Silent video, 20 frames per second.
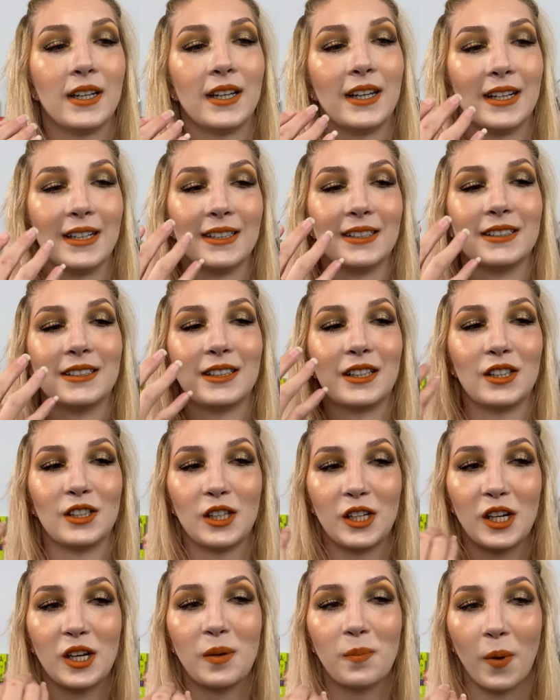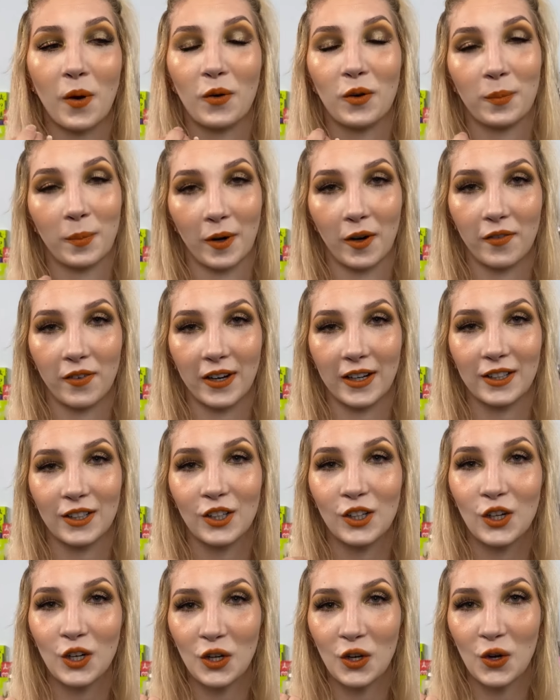is the most perfect
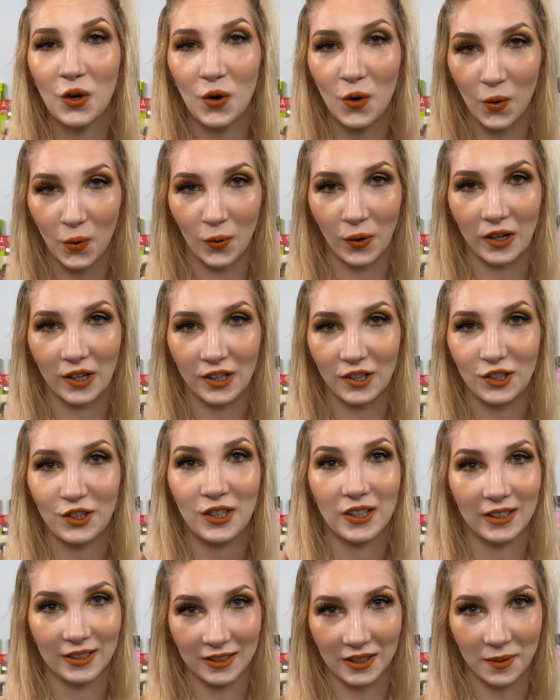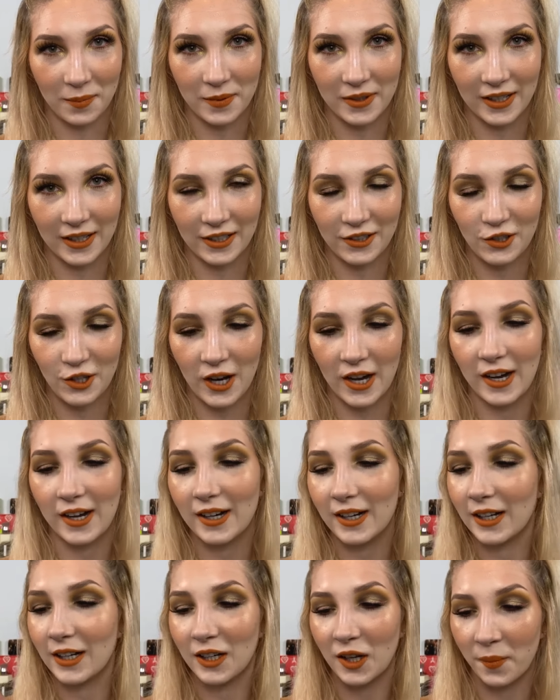orange lipstick shade.
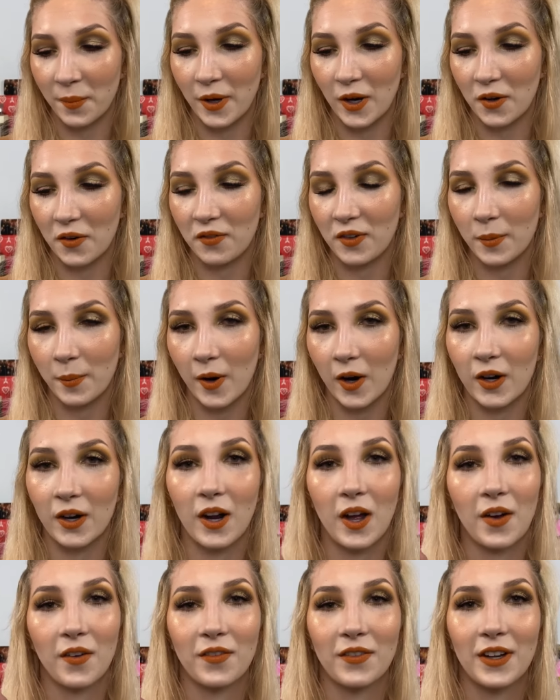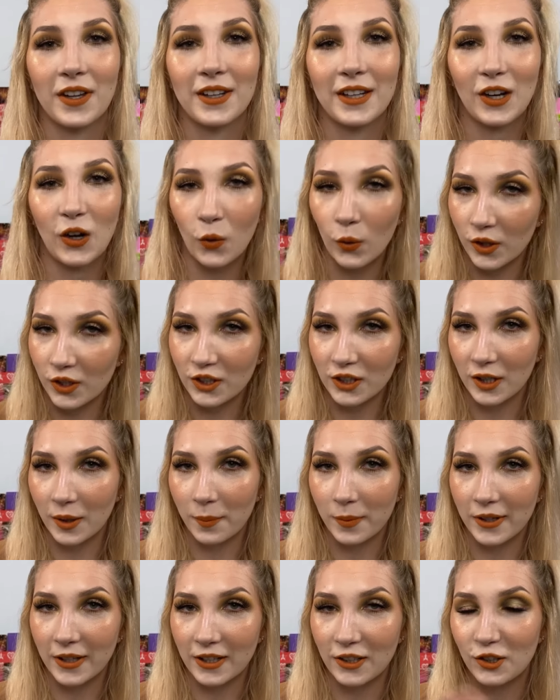Let me know if you're part of the orange
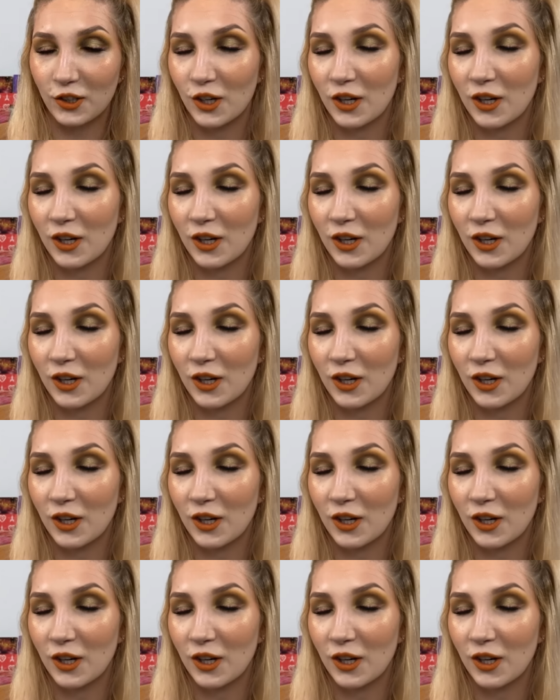lipstick